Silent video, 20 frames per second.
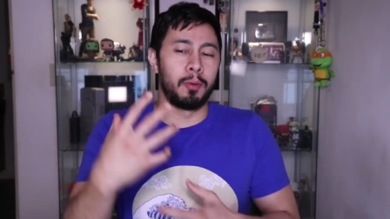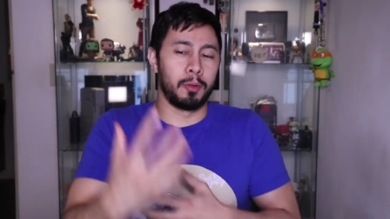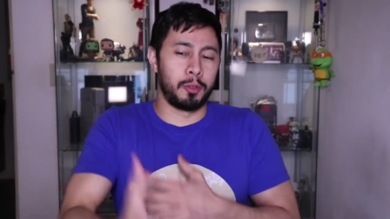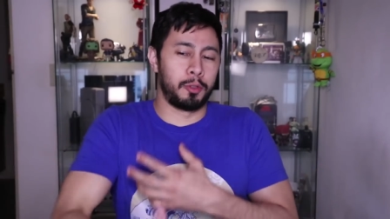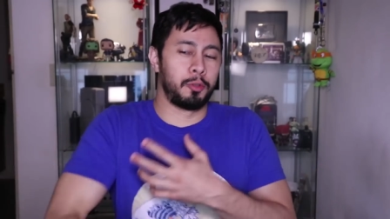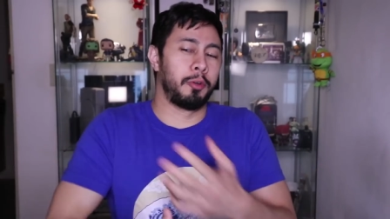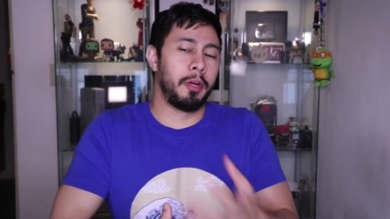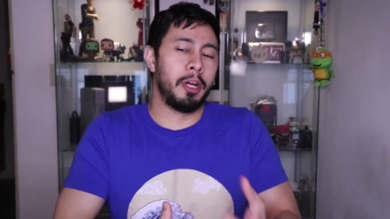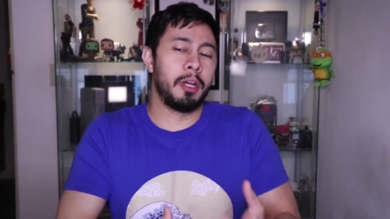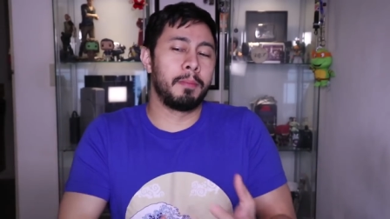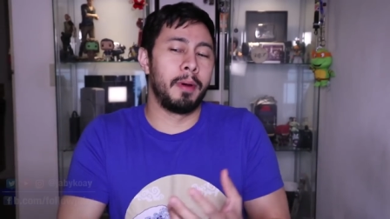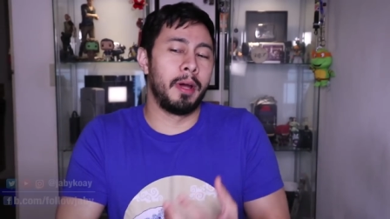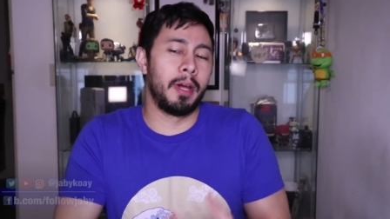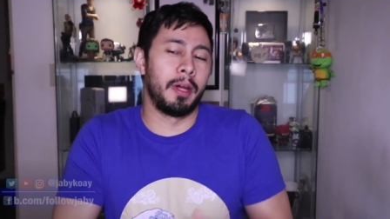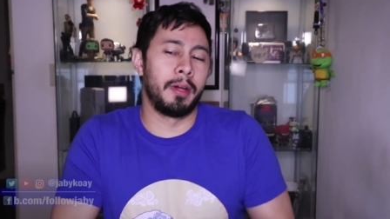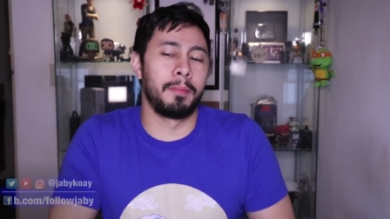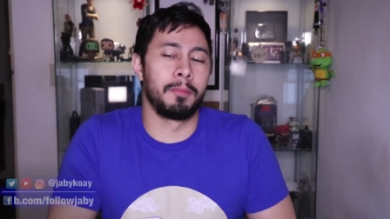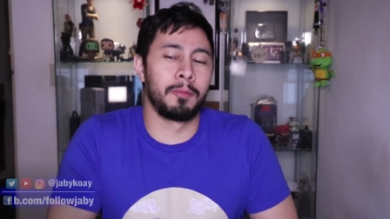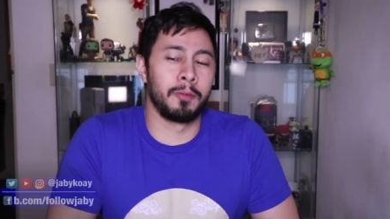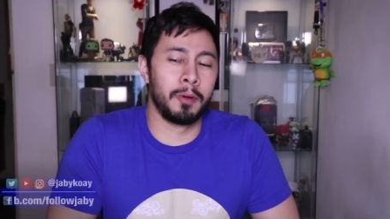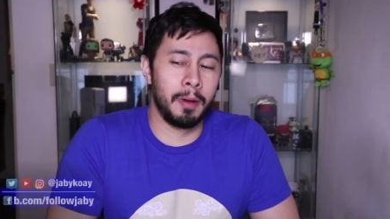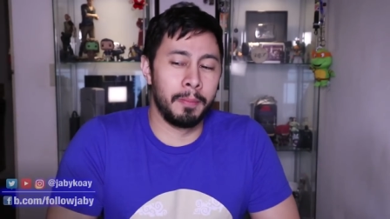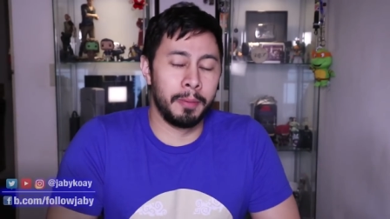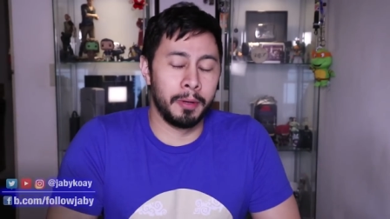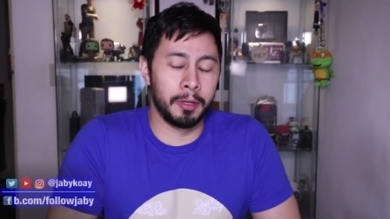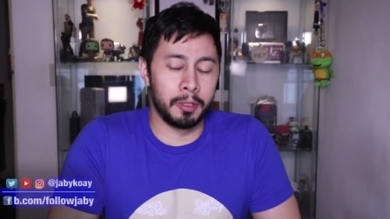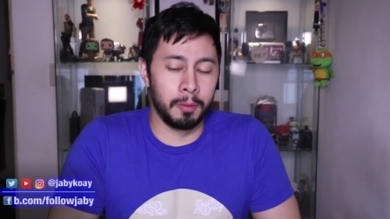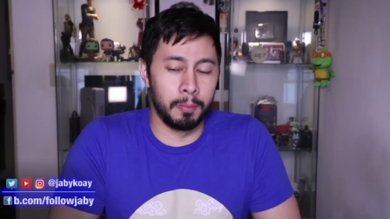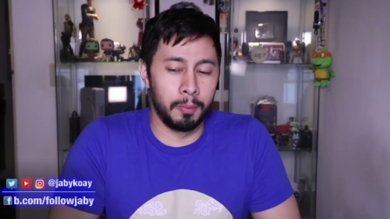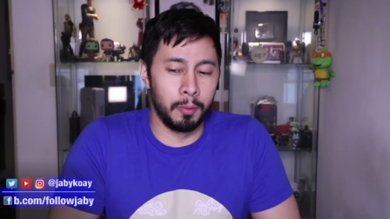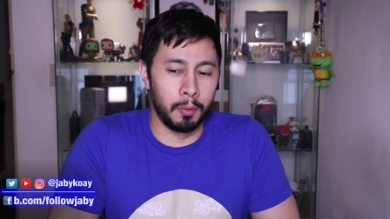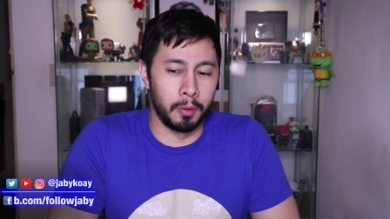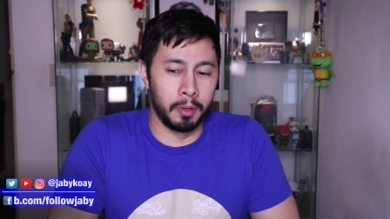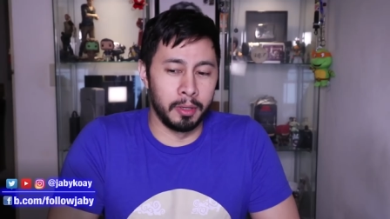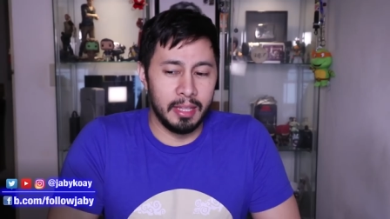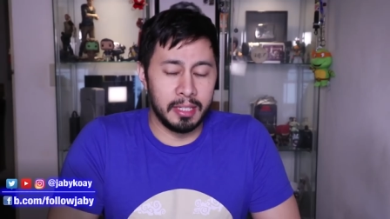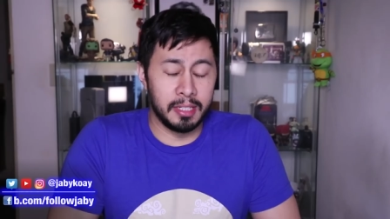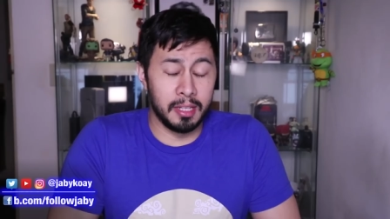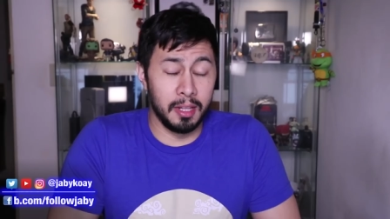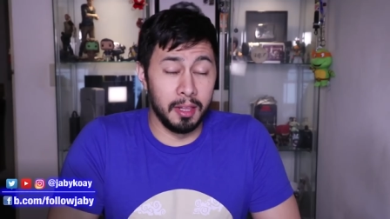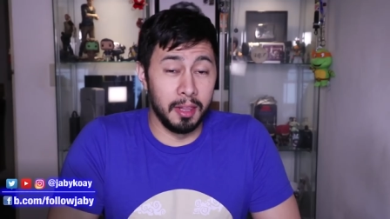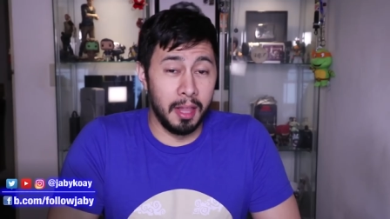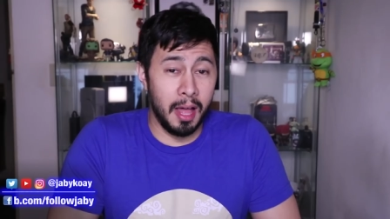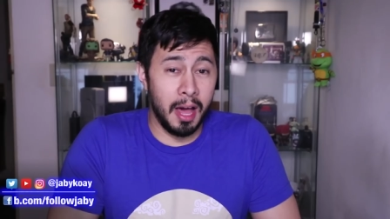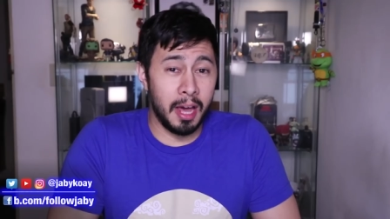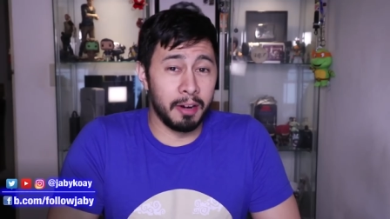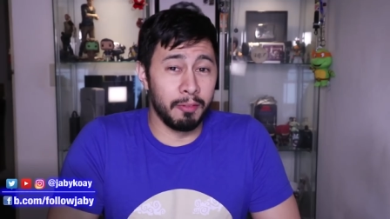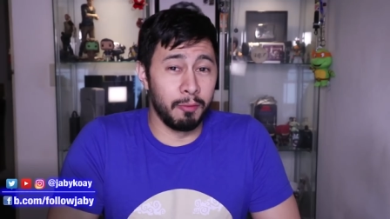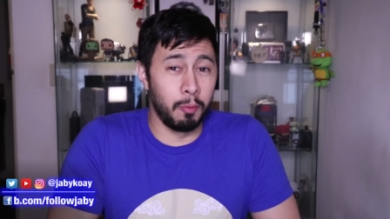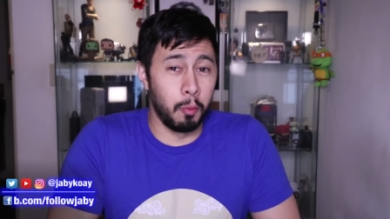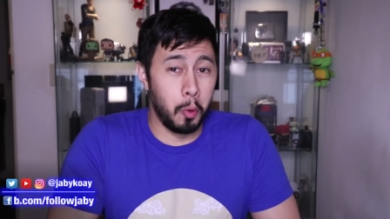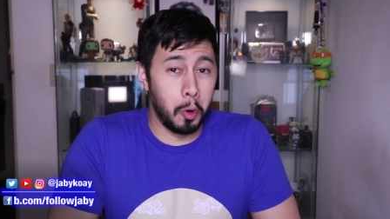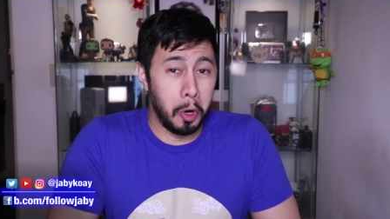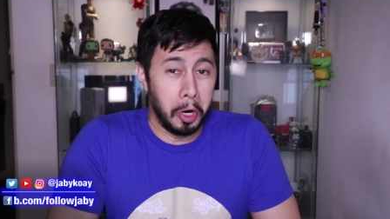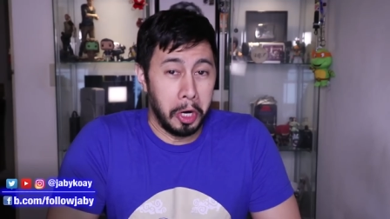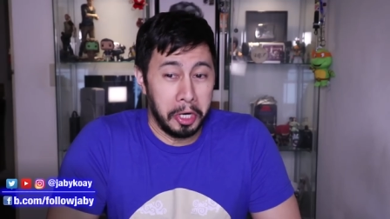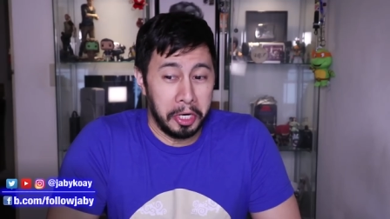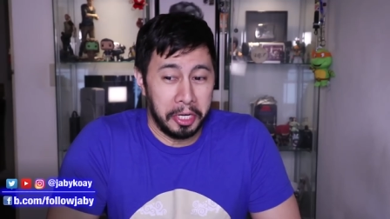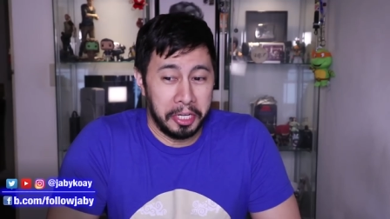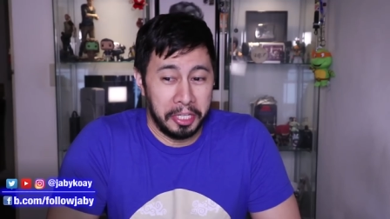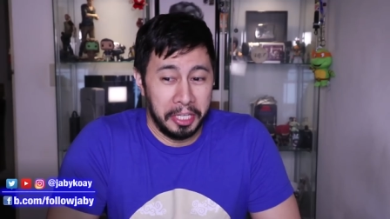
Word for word: portrayed by Ranbir Kapoor, that's a lot of work.